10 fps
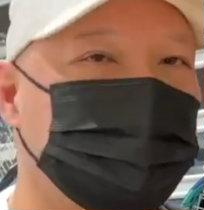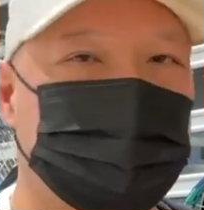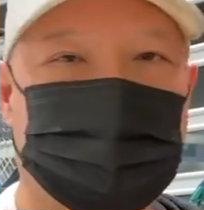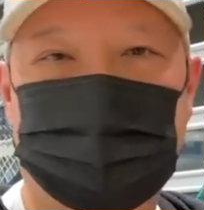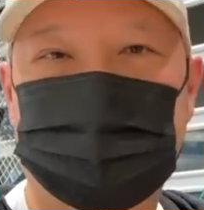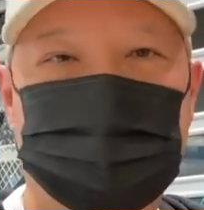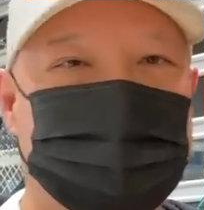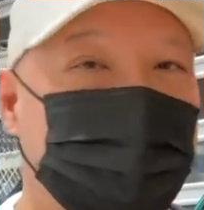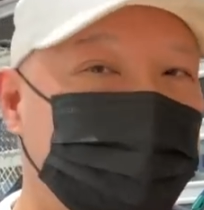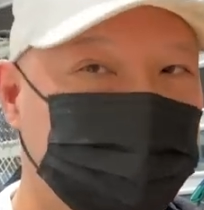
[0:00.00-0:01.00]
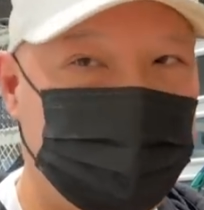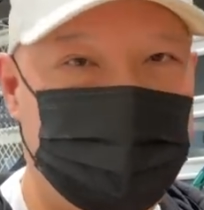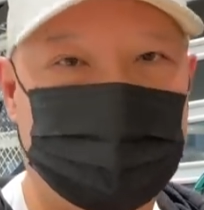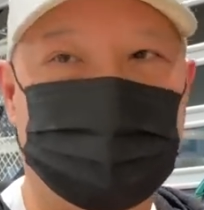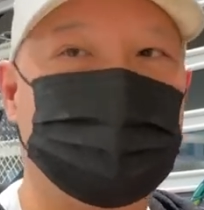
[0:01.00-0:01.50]
you know name
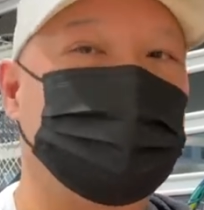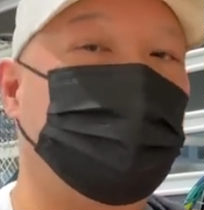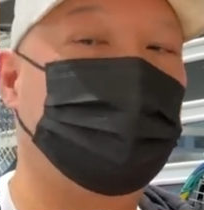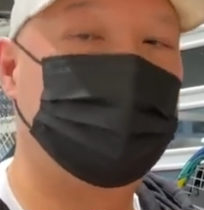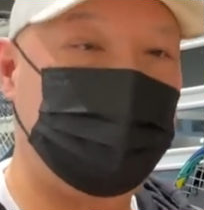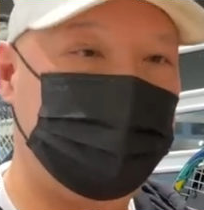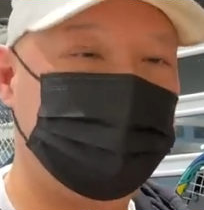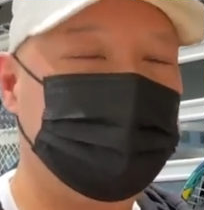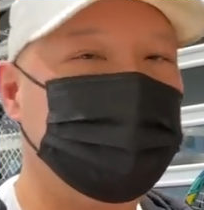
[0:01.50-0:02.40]
brand or store name.